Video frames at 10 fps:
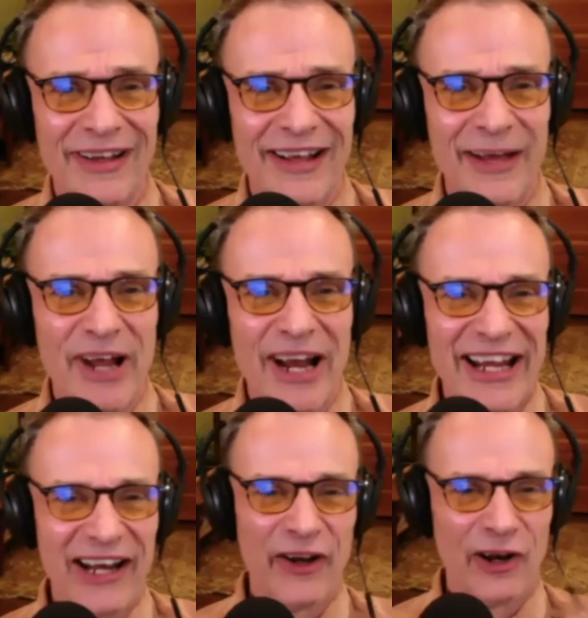I mean, I get
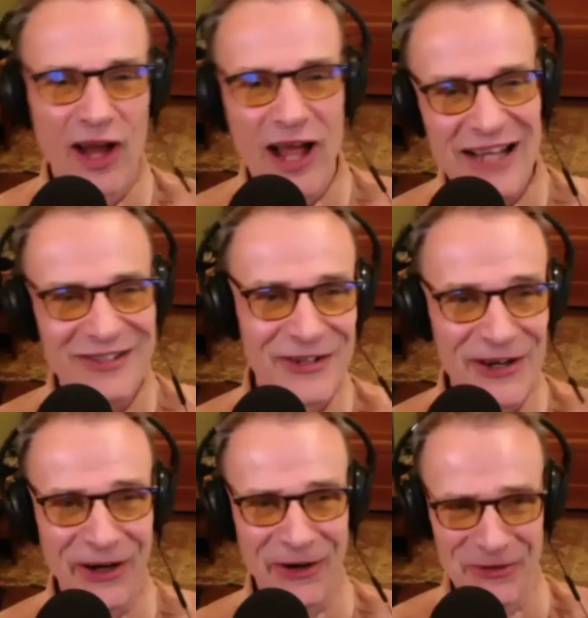a little lost
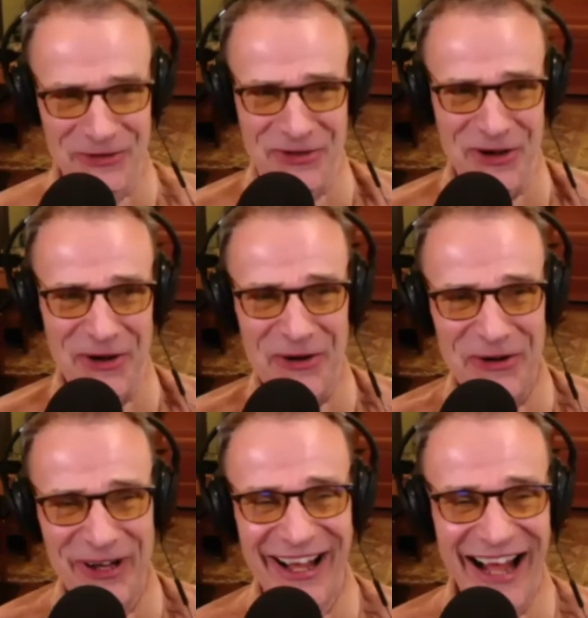here, so
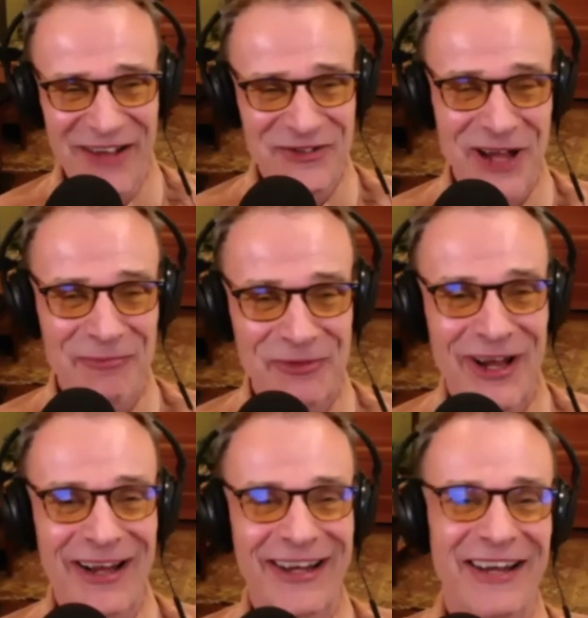I'll stop
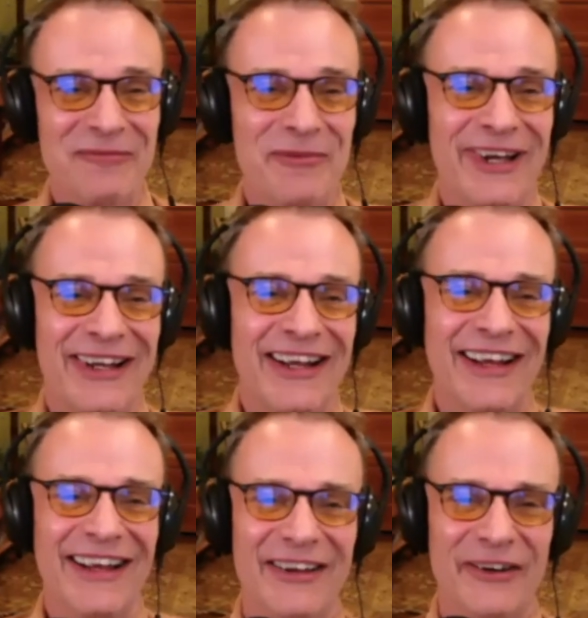talking. But
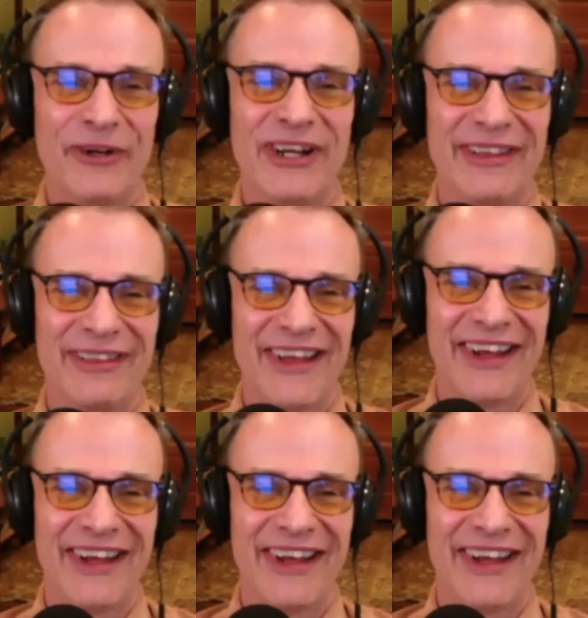what do you think?